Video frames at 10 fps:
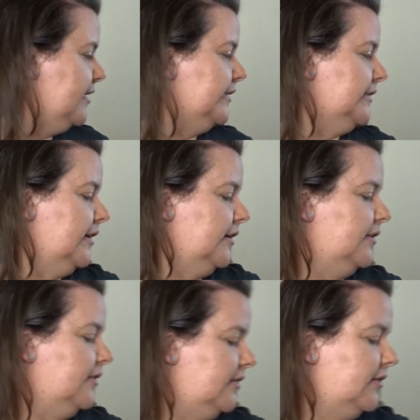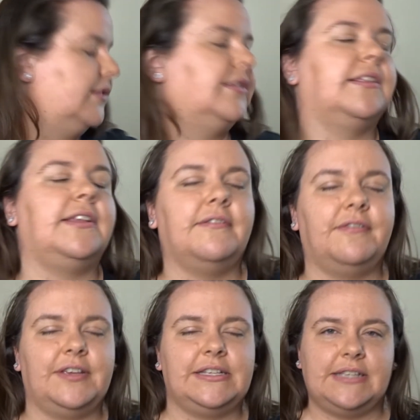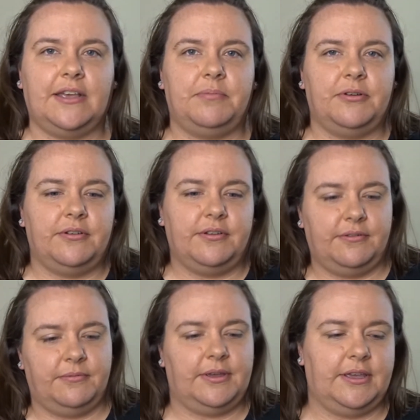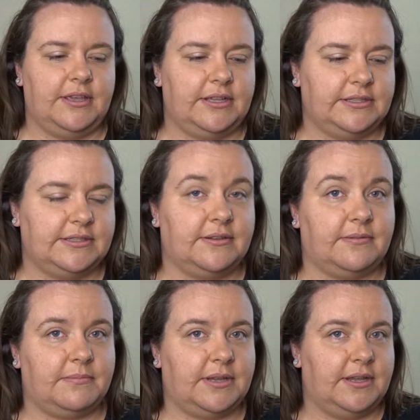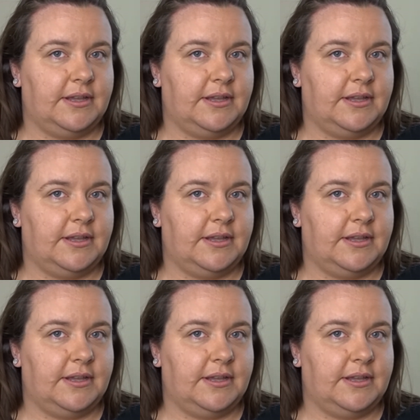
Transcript: So the other things that I bought were some